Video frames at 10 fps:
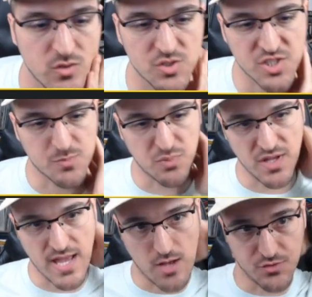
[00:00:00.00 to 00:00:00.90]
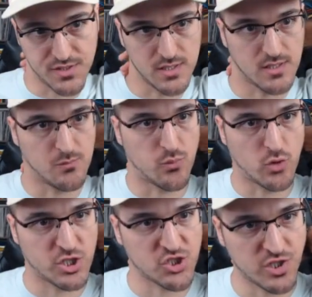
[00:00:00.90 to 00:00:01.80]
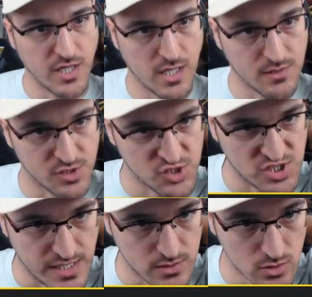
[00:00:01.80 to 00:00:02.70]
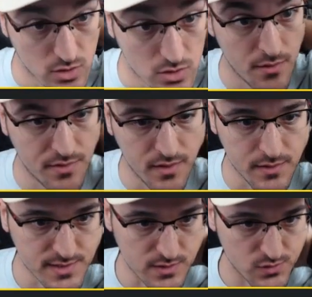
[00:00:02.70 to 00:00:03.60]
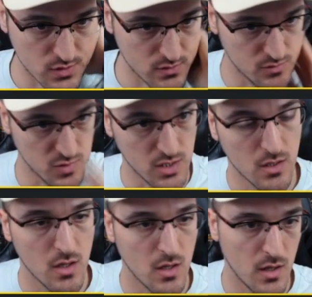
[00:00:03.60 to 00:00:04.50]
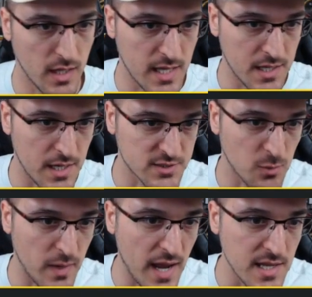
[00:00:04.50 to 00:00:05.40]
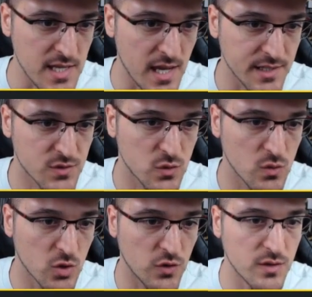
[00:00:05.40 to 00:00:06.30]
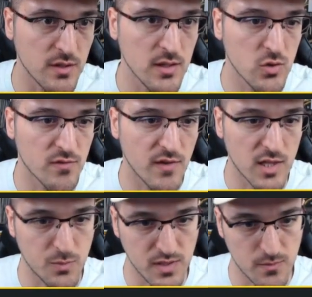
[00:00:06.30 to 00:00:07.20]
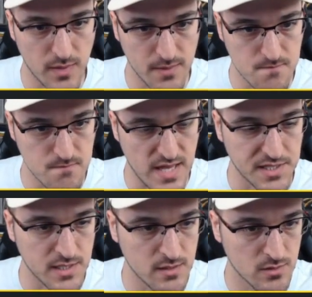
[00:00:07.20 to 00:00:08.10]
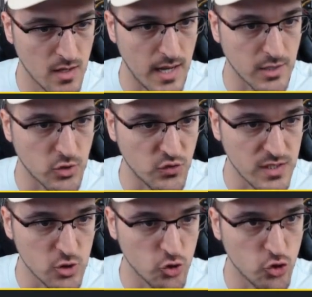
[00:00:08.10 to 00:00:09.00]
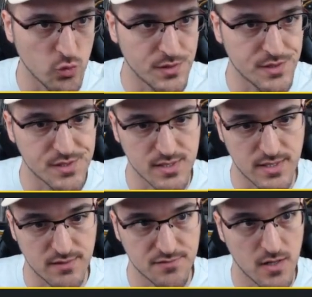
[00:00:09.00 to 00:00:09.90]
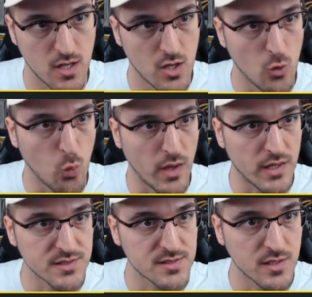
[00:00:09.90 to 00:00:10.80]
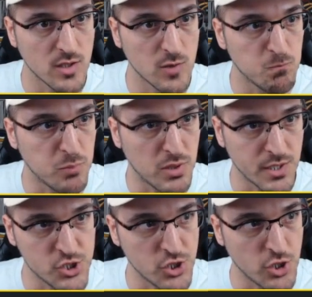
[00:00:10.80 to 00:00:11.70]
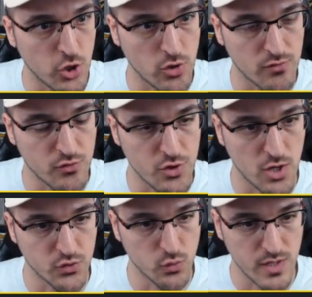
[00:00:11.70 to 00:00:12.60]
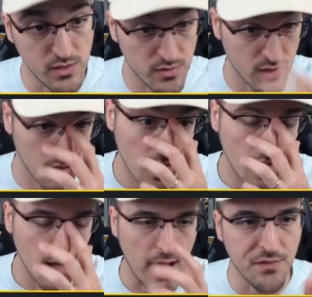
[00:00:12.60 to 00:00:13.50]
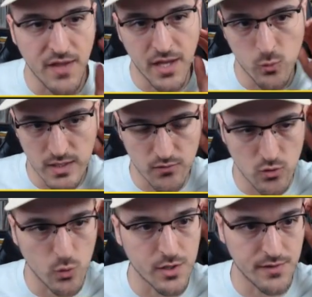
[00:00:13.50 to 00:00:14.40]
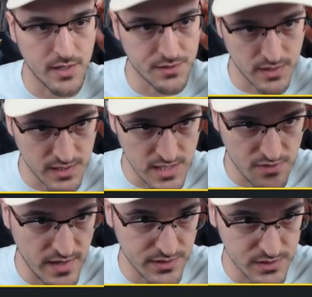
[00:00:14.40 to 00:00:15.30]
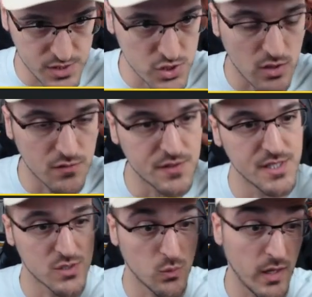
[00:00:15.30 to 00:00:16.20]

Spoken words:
could just play out the brush land and cycle. I think that sounds good to me. Again, so my idea is to continue developing my mana and continue doing stuff while still punishing her for not doing anything. And then whenever we are done taking advantage of this